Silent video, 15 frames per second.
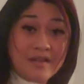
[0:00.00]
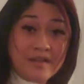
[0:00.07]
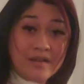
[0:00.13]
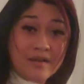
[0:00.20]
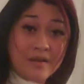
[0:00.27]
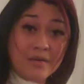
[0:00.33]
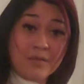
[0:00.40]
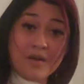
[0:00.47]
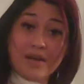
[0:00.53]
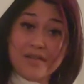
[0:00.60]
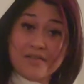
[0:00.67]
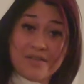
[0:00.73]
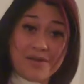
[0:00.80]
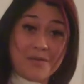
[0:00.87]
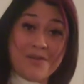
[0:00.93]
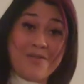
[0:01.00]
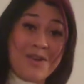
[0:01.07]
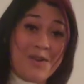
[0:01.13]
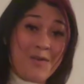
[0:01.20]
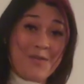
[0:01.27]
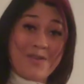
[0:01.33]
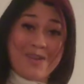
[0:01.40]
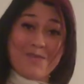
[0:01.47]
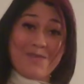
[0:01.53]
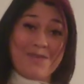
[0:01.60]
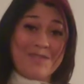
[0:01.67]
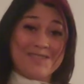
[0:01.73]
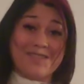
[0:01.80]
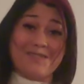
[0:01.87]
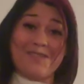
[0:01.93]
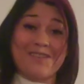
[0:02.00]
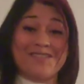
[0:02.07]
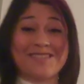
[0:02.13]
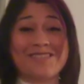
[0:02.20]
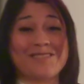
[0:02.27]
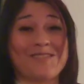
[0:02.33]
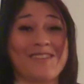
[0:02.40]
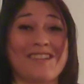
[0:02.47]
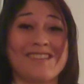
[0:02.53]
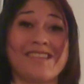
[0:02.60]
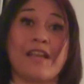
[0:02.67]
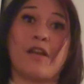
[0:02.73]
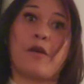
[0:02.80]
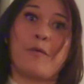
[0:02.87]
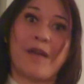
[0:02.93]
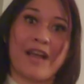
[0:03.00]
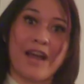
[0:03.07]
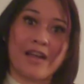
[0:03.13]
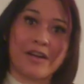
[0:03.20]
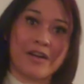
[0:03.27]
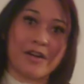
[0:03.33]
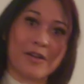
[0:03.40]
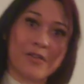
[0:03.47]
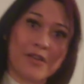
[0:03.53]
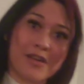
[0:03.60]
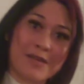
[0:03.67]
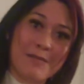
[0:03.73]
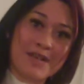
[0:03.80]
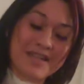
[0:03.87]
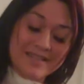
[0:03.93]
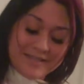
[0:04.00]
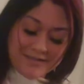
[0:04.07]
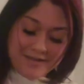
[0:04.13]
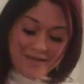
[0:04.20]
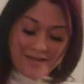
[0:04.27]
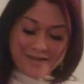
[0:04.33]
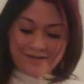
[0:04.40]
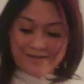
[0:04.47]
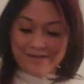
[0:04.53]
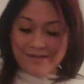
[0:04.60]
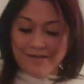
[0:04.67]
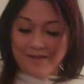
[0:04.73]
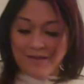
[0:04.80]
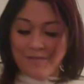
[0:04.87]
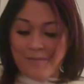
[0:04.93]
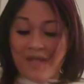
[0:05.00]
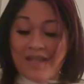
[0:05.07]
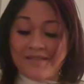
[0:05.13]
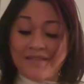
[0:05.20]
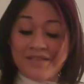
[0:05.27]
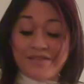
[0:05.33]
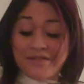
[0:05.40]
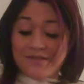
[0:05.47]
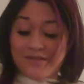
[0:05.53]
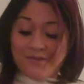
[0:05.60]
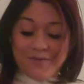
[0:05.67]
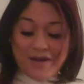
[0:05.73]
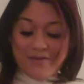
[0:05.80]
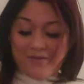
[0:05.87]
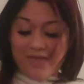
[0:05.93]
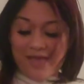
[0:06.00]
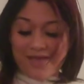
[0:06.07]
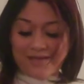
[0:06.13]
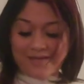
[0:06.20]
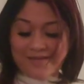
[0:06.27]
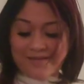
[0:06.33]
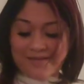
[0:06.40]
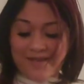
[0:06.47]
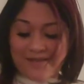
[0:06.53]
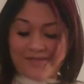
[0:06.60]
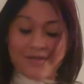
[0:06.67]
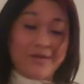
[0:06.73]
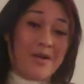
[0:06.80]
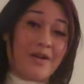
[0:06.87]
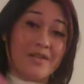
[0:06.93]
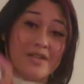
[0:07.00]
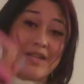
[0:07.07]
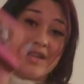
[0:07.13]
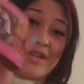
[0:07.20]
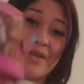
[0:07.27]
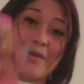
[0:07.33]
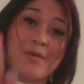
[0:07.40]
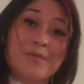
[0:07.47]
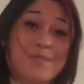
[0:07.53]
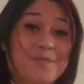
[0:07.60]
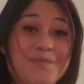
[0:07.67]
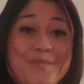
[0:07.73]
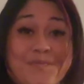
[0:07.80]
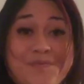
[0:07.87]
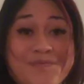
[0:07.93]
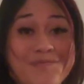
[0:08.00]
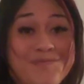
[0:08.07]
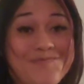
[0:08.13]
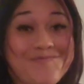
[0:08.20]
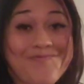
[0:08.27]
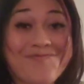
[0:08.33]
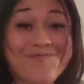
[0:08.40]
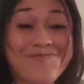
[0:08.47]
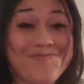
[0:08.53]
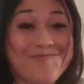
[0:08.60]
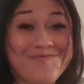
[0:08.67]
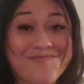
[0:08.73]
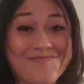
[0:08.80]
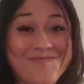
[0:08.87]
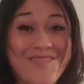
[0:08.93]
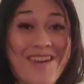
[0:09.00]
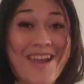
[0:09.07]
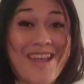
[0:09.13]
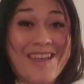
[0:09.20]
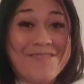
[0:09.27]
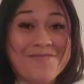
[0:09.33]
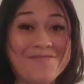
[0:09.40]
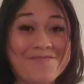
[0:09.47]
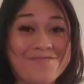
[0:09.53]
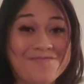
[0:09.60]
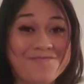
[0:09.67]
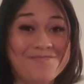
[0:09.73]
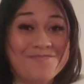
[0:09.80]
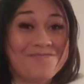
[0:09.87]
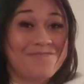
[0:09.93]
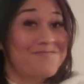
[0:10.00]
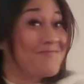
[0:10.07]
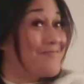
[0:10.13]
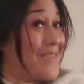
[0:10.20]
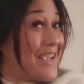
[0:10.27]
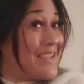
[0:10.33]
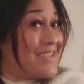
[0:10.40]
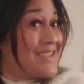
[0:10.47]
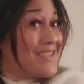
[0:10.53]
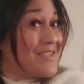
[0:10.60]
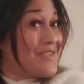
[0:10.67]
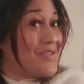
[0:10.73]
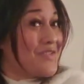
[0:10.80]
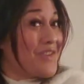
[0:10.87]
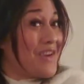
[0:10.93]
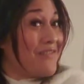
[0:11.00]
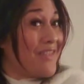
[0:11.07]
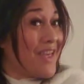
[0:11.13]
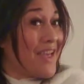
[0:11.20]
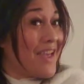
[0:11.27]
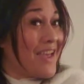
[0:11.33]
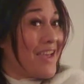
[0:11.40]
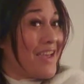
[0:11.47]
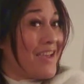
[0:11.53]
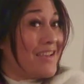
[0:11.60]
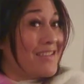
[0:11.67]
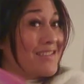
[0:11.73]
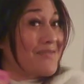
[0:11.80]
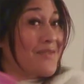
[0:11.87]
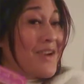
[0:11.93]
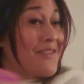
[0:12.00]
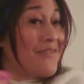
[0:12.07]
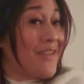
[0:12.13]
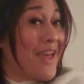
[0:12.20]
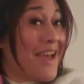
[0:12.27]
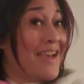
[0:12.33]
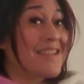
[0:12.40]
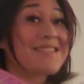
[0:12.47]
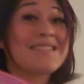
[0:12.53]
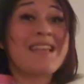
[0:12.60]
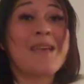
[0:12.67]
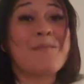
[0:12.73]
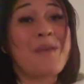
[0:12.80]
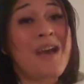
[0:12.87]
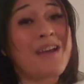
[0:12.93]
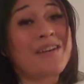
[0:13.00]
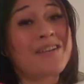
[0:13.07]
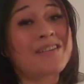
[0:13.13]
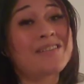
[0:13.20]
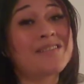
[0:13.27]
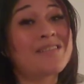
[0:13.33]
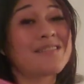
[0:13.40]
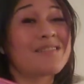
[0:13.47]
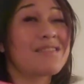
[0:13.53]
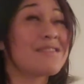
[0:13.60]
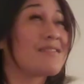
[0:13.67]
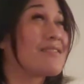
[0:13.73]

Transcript: Oh gosh, I don't even know who's gonna watch this reading. It's like, oh my God, girl, 30 minutes, God. Pay attention to the red flags. The signs are cautioning you, right? Pay attention to the red flags, same patterns,